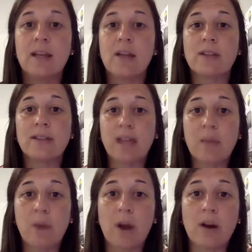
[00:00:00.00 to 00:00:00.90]
Now, the
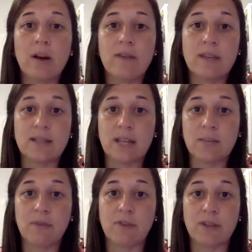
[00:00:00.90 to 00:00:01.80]
second part of the
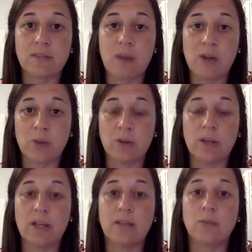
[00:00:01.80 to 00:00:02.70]
assessment for this module
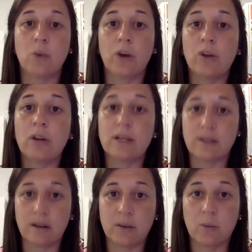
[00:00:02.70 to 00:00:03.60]
is where you'll get
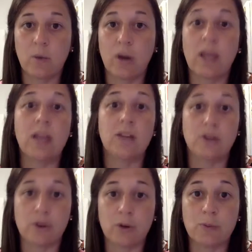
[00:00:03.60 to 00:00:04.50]
started working in your
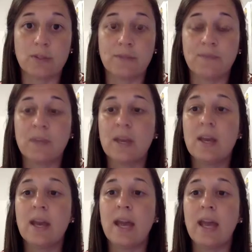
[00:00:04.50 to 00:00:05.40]
groups.
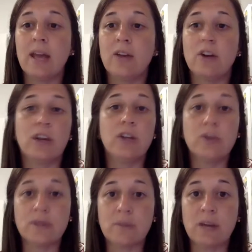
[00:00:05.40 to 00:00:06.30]
And you're going to do
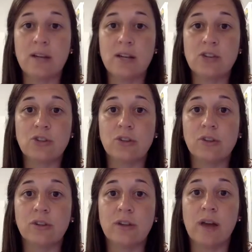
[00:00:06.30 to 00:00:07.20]
some
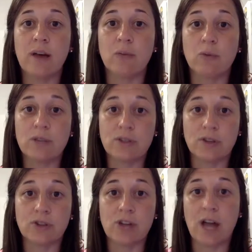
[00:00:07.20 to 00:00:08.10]
initial
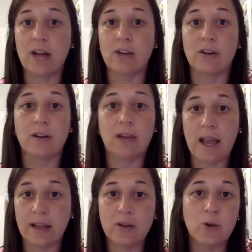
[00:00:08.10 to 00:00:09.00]
research on your
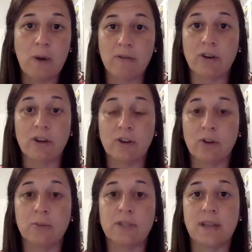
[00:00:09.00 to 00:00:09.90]
client, whomever your
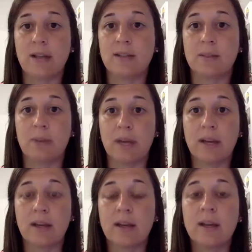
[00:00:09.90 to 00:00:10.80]
group decides to
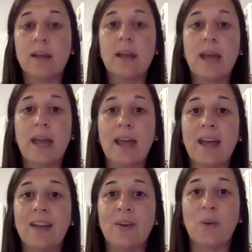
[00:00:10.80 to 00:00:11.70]
pick.
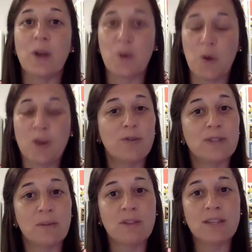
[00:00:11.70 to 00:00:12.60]
And we're going to work through
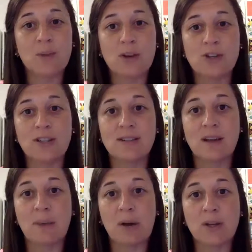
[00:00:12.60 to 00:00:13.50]
some of these questions
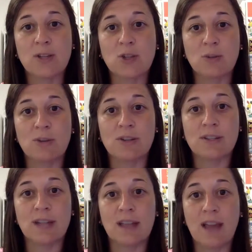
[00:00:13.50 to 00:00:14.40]
about
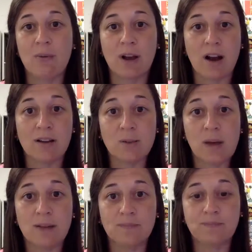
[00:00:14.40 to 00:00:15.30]
consumers in that regard as
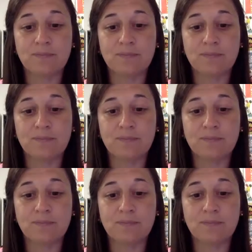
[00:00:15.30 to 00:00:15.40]
well.